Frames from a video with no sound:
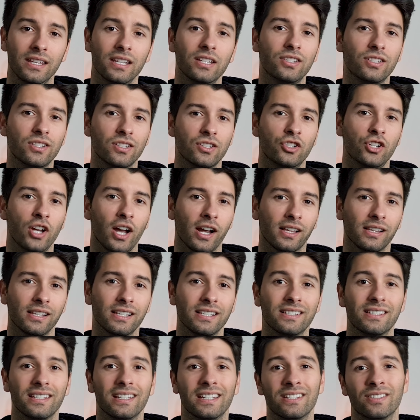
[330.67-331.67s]
this
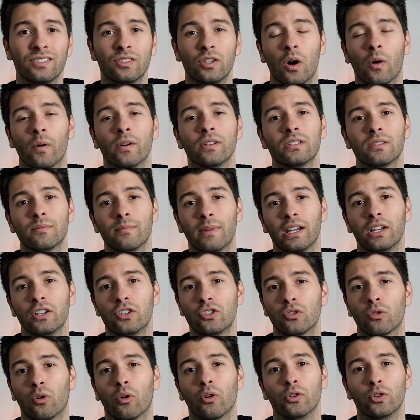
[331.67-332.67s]
checklist is going to make
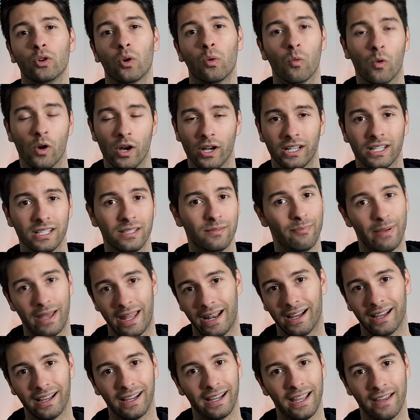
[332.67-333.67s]
sure your work is
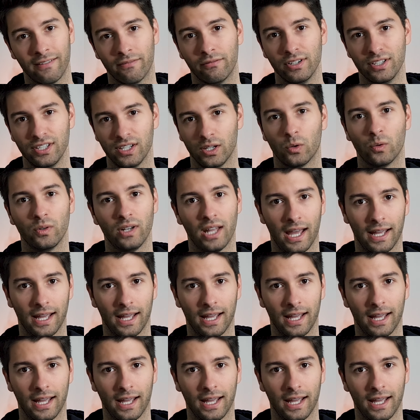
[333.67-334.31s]
better every single